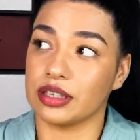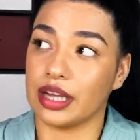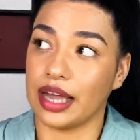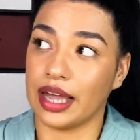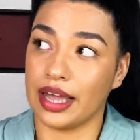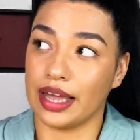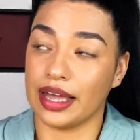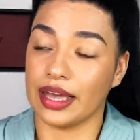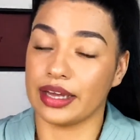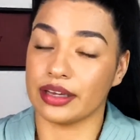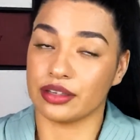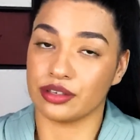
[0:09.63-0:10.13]

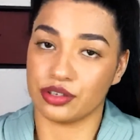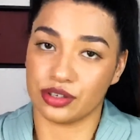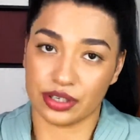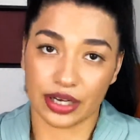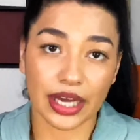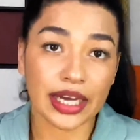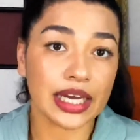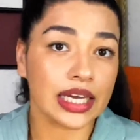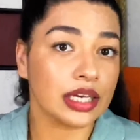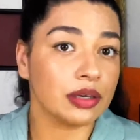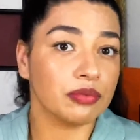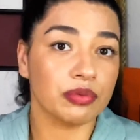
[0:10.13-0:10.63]
and
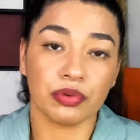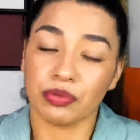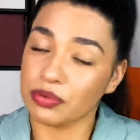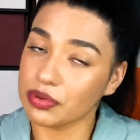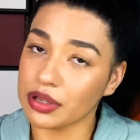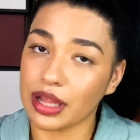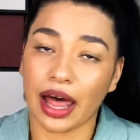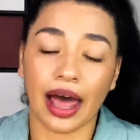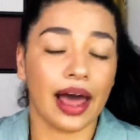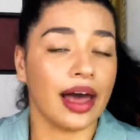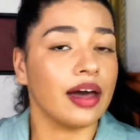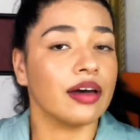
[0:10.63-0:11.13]
today we
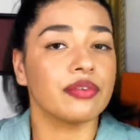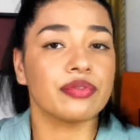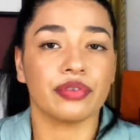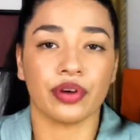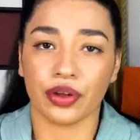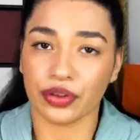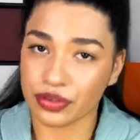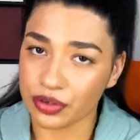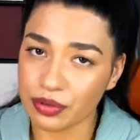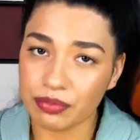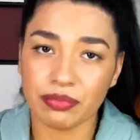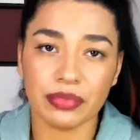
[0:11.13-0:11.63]
will have
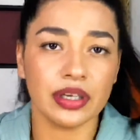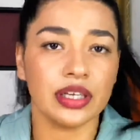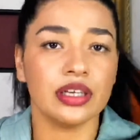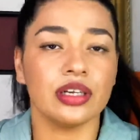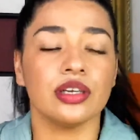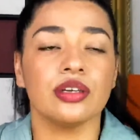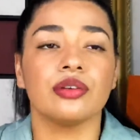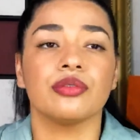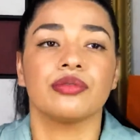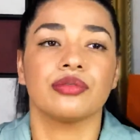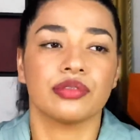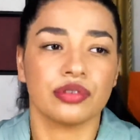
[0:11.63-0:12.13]
on the
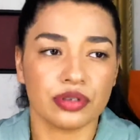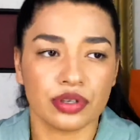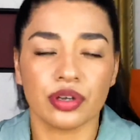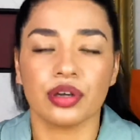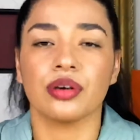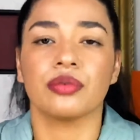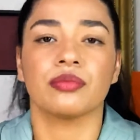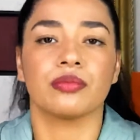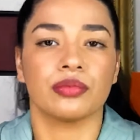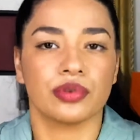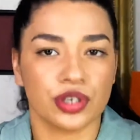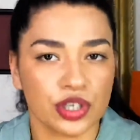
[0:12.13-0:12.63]
menu
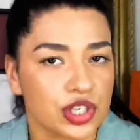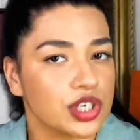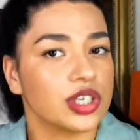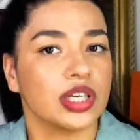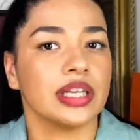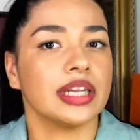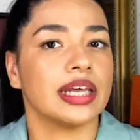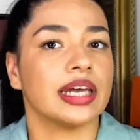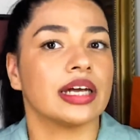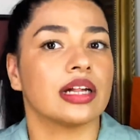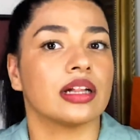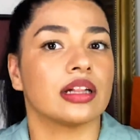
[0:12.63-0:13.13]
some
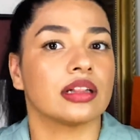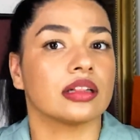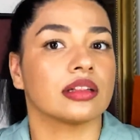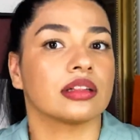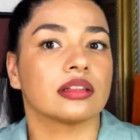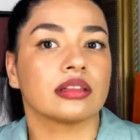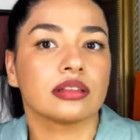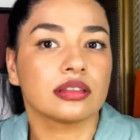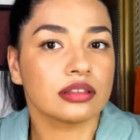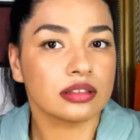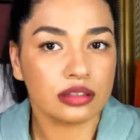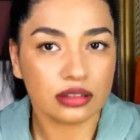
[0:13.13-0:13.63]
Chanel.
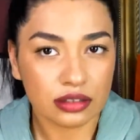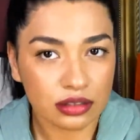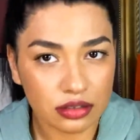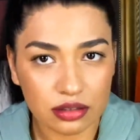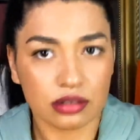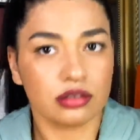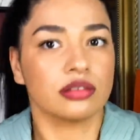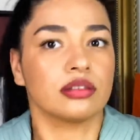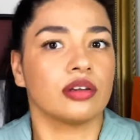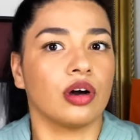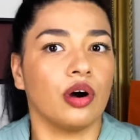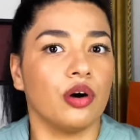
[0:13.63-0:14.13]

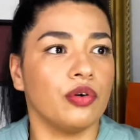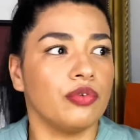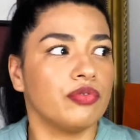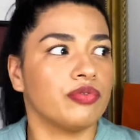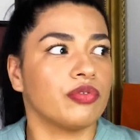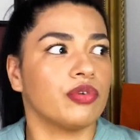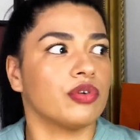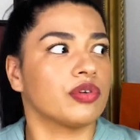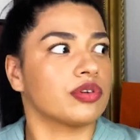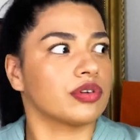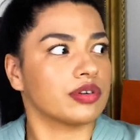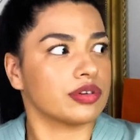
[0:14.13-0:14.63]
Of
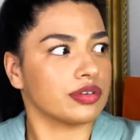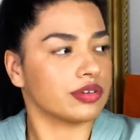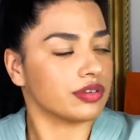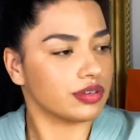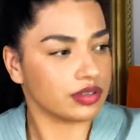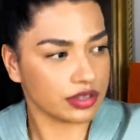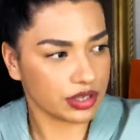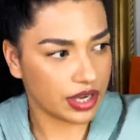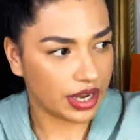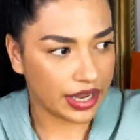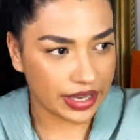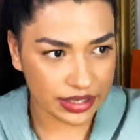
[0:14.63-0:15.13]

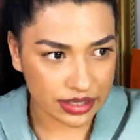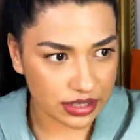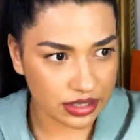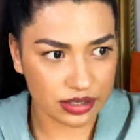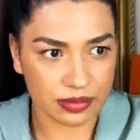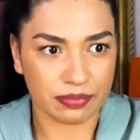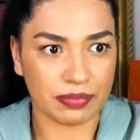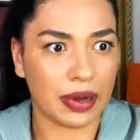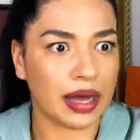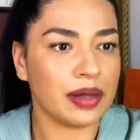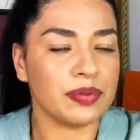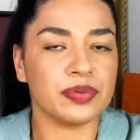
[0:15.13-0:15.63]
course,
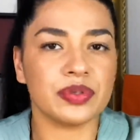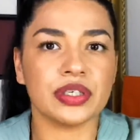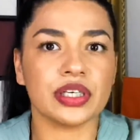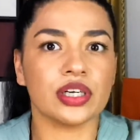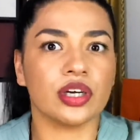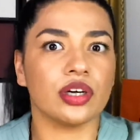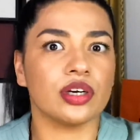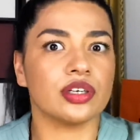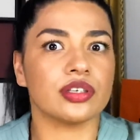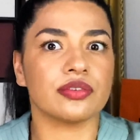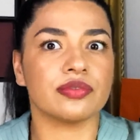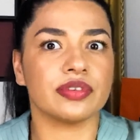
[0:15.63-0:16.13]
it's Babsy
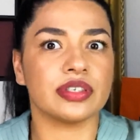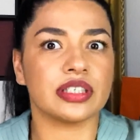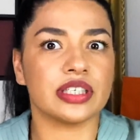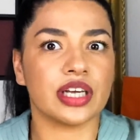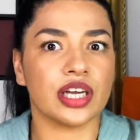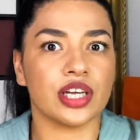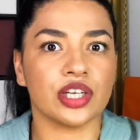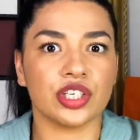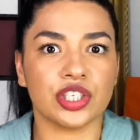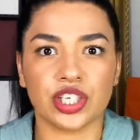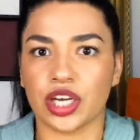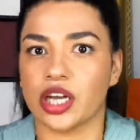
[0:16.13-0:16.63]
Girls
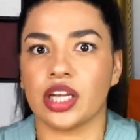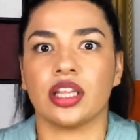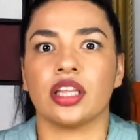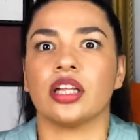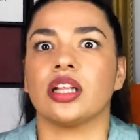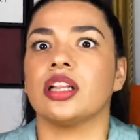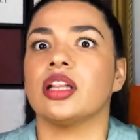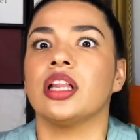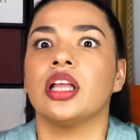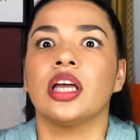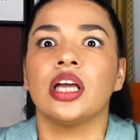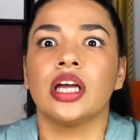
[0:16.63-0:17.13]
Vintage
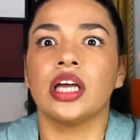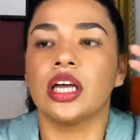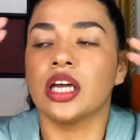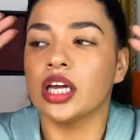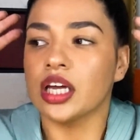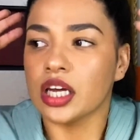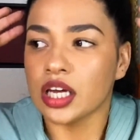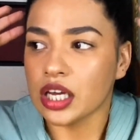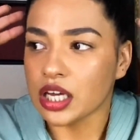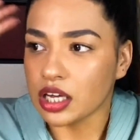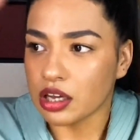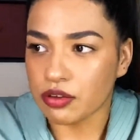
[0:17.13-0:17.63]
channel.
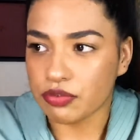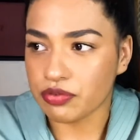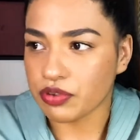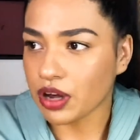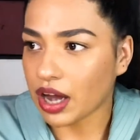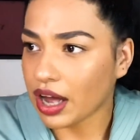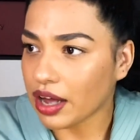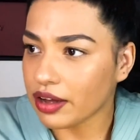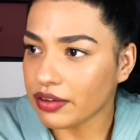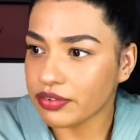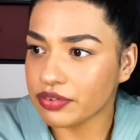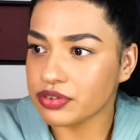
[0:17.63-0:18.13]
If you
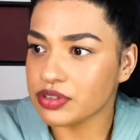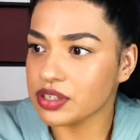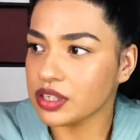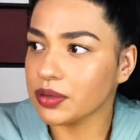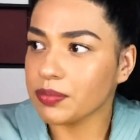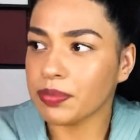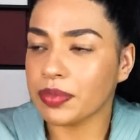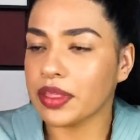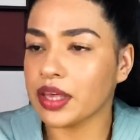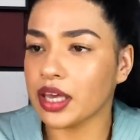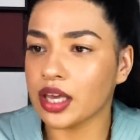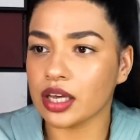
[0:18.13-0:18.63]
have
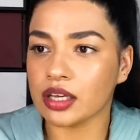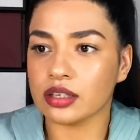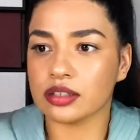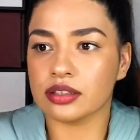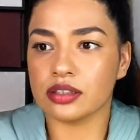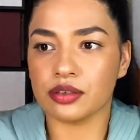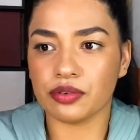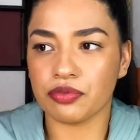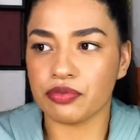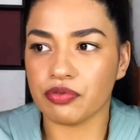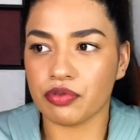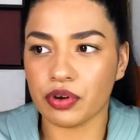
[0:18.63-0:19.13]
something
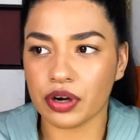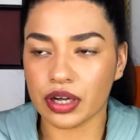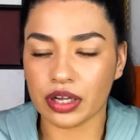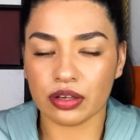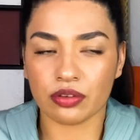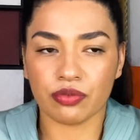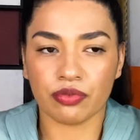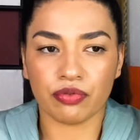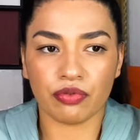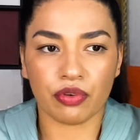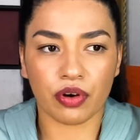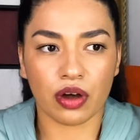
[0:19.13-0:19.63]

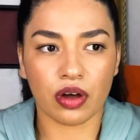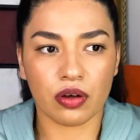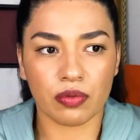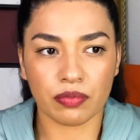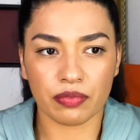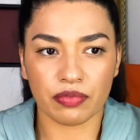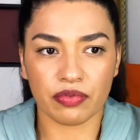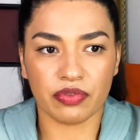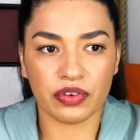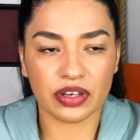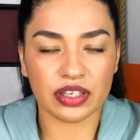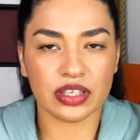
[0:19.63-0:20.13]
different
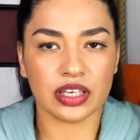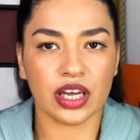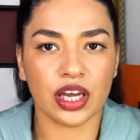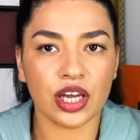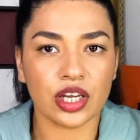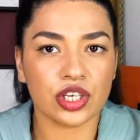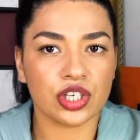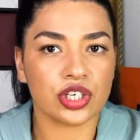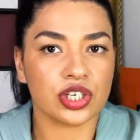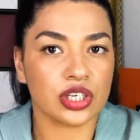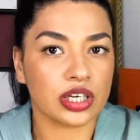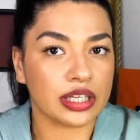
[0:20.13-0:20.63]
from
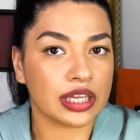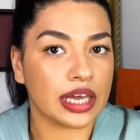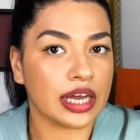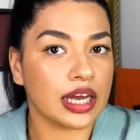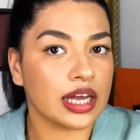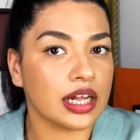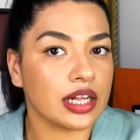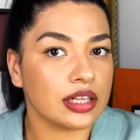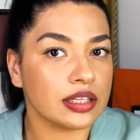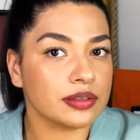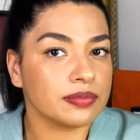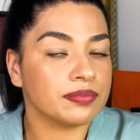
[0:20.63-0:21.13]
vintage
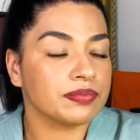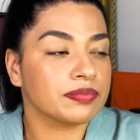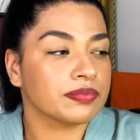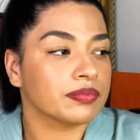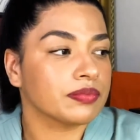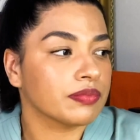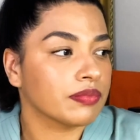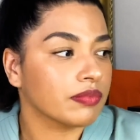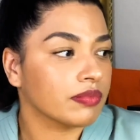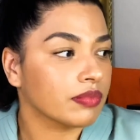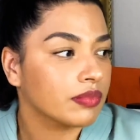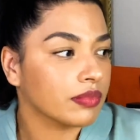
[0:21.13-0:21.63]
Chanel,
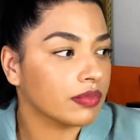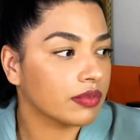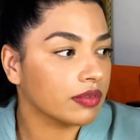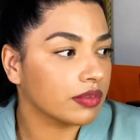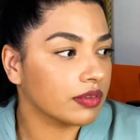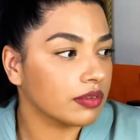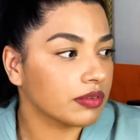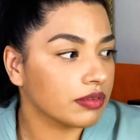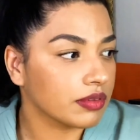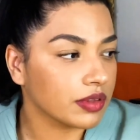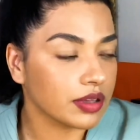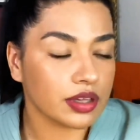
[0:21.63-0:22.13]

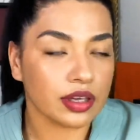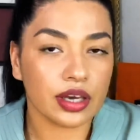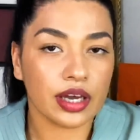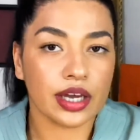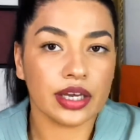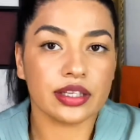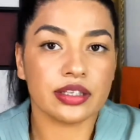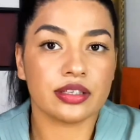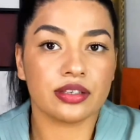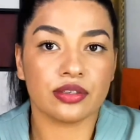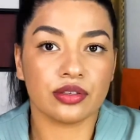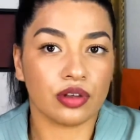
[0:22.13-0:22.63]

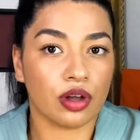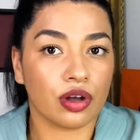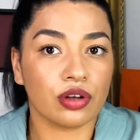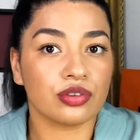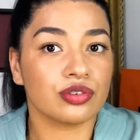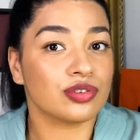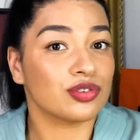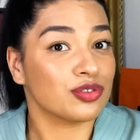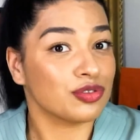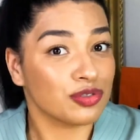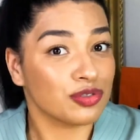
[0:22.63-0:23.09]
it's not